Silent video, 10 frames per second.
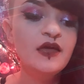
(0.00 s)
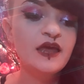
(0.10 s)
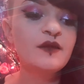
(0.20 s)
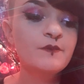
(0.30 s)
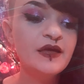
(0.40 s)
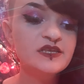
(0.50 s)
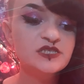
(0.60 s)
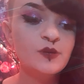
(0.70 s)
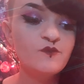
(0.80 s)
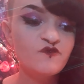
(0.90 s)
and it
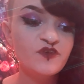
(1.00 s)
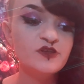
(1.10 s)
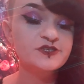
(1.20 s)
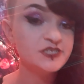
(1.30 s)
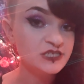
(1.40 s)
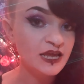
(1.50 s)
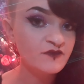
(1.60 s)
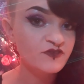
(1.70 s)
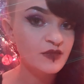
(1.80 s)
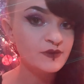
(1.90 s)
makes them feel
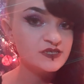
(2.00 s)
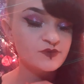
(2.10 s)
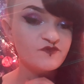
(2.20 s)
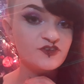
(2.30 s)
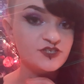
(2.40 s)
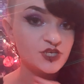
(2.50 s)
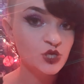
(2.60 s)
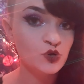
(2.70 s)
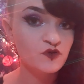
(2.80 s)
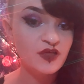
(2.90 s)
safe and that makes them feel
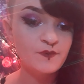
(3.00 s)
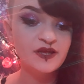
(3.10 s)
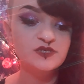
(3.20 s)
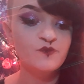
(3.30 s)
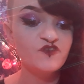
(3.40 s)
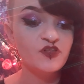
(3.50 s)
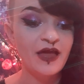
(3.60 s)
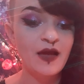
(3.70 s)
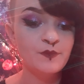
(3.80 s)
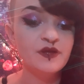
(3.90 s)
secure and that makes them feel
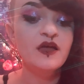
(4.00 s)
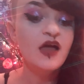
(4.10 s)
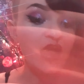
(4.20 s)
happy.